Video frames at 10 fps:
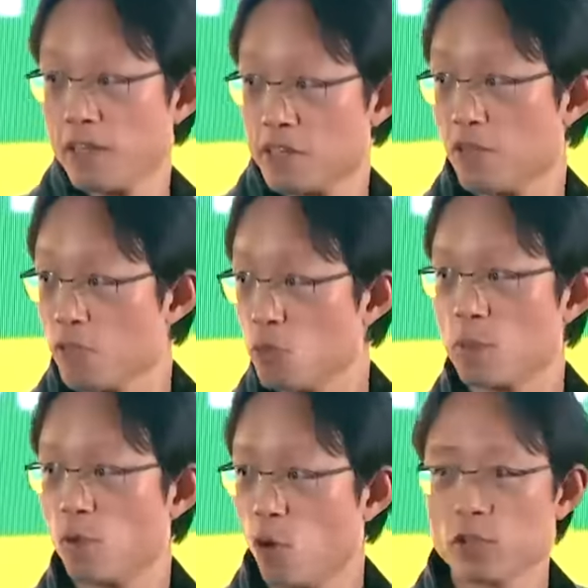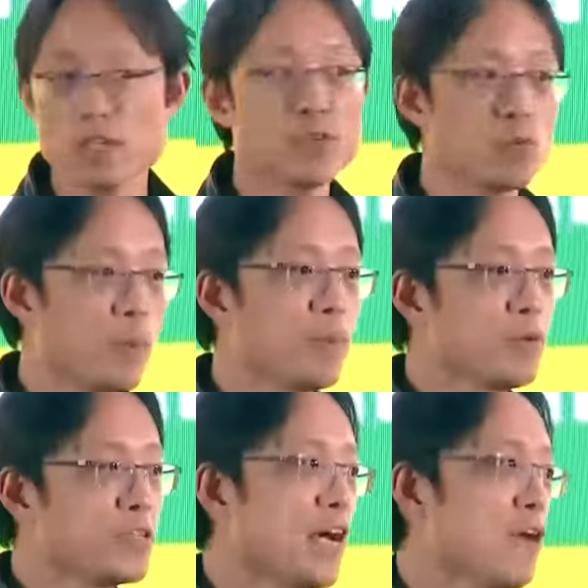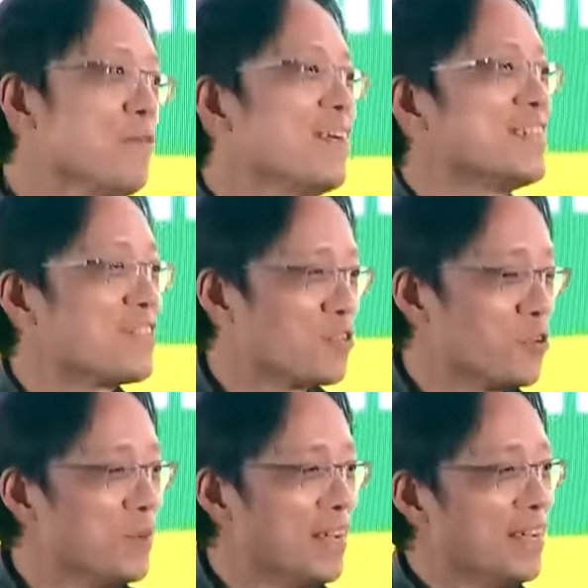I see a few people old enough to remember a time in this room